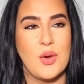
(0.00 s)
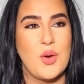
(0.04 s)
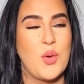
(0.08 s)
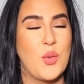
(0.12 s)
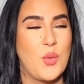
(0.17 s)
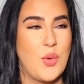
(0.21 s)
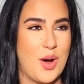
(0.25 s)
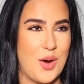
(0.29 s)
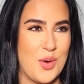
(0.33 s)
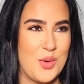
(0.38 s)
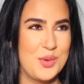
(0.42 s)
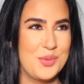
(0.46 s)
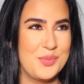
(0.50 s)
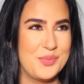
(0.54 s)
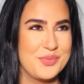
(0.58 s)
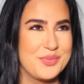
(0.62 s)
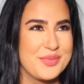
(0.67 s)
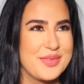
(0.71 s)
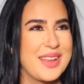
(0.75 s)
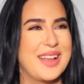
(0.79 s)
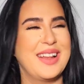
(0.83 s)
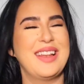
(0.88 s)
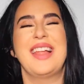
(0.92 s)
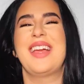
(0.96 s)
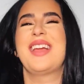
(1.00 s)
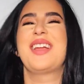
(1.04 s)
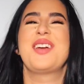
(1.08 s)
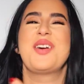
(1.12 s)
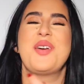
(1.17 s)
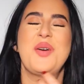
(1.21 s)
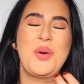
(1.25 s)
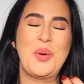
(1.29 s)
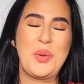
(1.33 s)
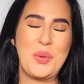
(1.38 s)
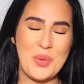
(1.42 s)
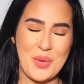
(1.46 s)
wow, like
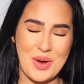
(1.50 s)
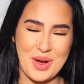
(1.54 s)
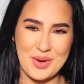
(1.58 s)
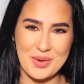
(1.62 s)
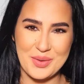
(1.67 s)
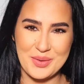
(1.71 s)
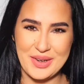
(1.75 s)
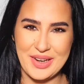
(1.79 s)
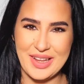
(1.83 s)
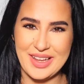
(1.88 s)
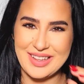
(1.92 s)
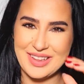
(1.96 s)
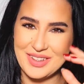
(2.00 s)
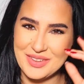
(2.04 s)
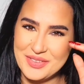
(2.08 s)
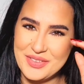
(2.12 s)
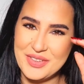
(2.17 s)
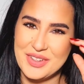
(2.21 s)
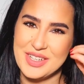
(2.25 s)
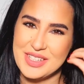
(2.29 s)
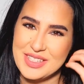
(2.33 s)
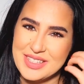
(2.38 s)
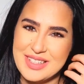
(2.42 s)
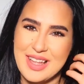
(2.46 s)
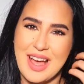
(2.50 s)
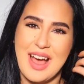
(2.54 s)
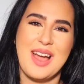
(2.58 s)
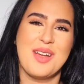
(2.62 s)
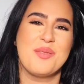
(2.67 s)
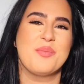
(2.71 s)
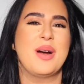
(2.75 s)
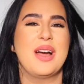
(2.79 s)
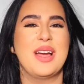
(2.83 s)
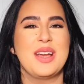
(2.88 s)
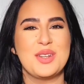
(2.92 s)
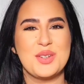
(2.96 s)
the first
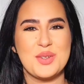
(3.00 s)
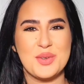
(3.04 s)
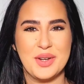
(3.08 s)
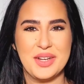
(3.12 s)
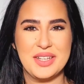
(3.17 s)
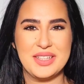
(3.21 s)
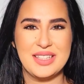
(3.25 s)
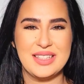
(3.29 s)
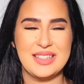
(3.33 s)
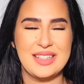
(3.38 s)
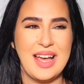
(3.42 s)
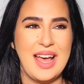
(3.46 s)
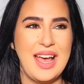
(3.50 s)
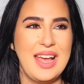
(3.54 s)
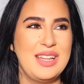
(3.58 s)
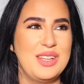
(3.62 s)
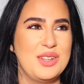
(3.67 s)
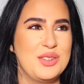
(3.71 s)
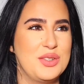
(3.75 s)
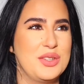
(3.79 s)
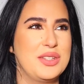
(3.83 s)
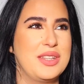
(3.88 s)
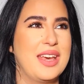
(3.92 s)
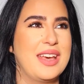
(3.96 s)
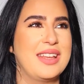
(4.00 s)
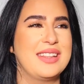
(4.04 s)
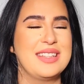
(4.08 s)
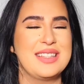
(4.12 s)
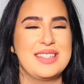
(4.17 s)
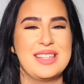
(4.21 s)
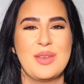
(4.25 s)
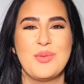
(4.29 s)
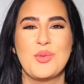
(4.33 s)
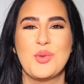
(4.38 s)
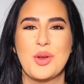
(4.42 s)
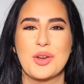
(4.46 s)
time I tried it, I legit had the
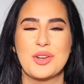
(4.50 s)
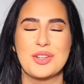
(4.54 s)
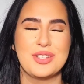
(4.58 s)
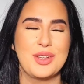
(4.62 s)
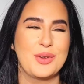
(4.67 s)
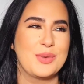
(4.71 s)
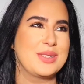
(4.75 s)
same reaction.